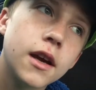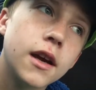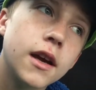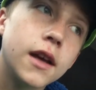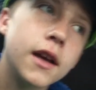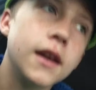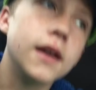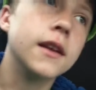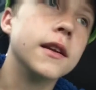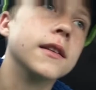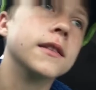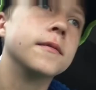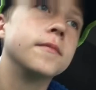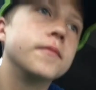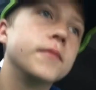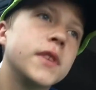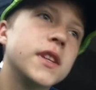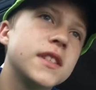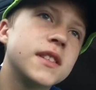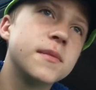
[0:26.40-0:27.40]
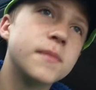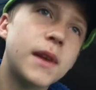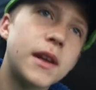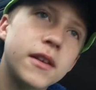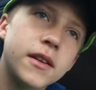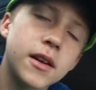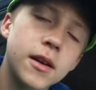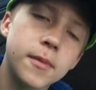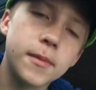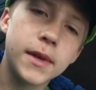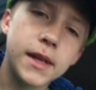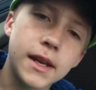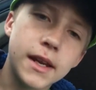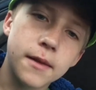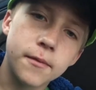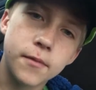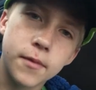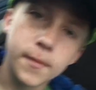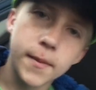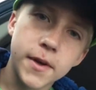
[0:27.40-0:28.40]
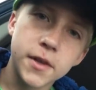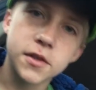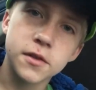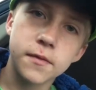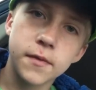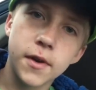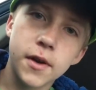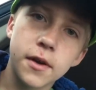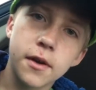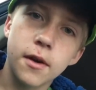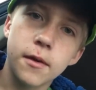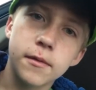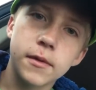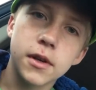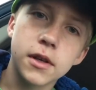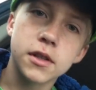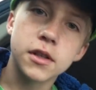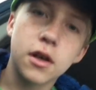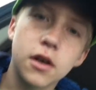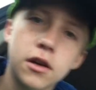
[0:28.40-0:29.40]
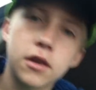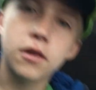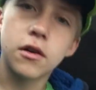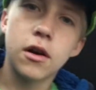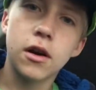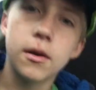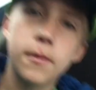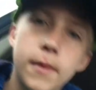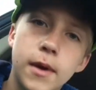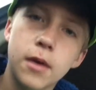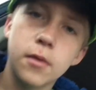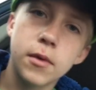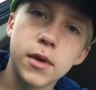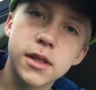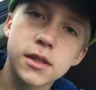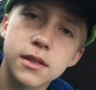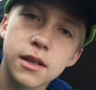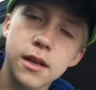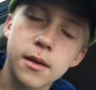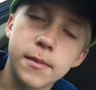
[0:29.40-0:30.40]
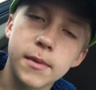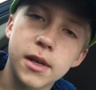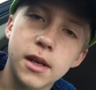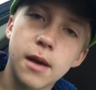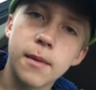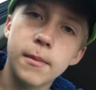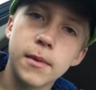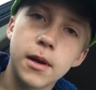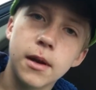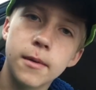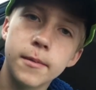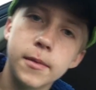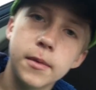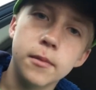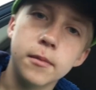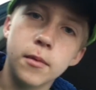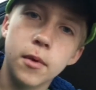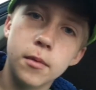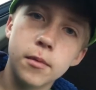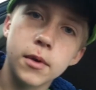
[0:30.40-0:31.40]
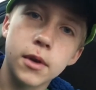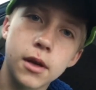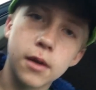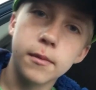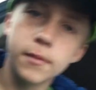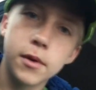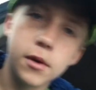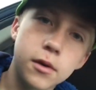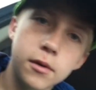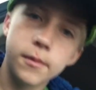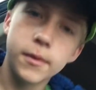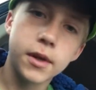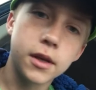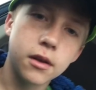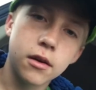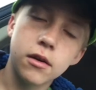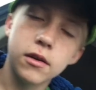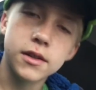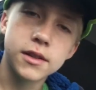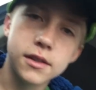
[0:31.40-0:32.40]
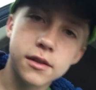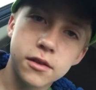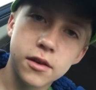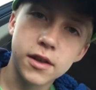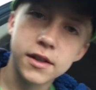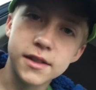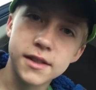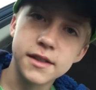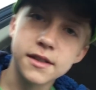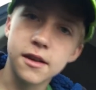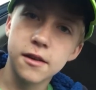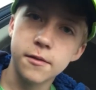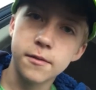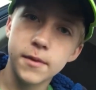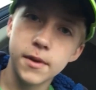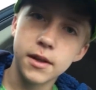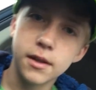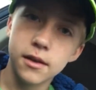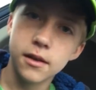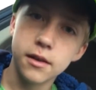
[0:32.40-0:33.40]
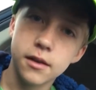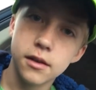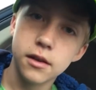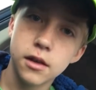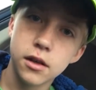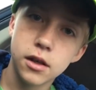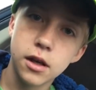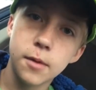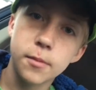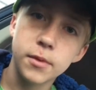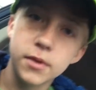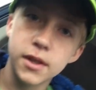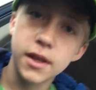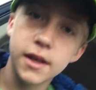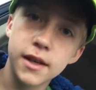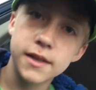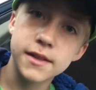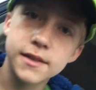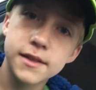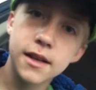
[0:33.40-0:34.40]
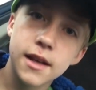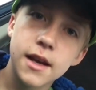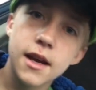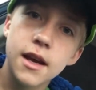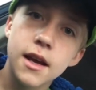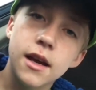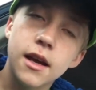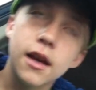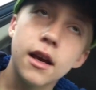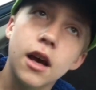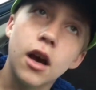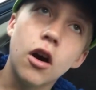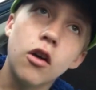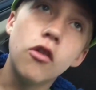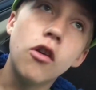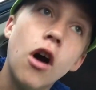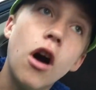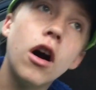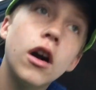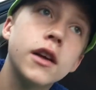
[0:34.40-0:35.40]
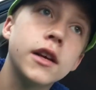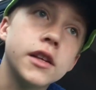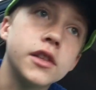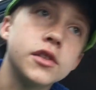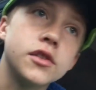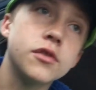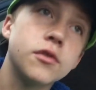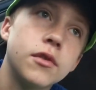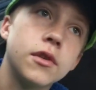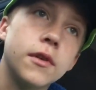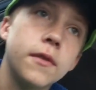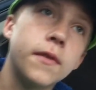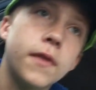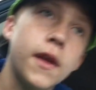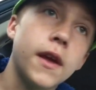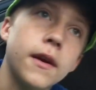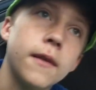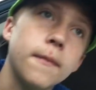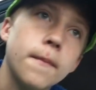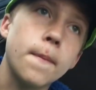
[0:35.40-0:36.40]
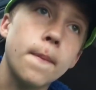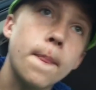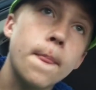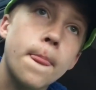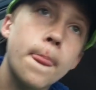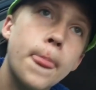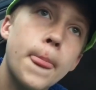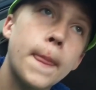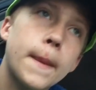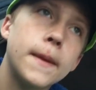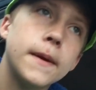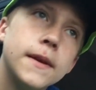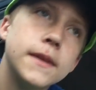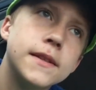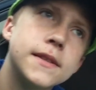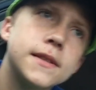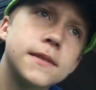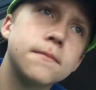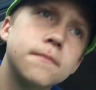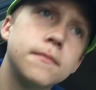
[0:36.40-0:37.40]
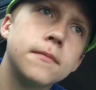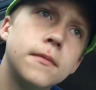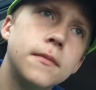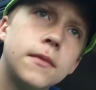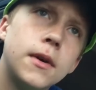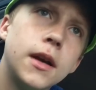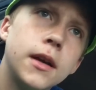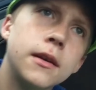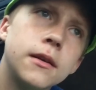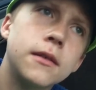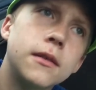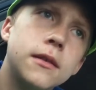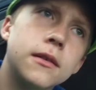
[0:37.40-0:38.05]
and this is mainly going to be an information video. I'm going to talk a lot about what's going to be coming up and what we're going to be doing and all this crazy stuff in a couple days. A lock-in sort of thing. It's like,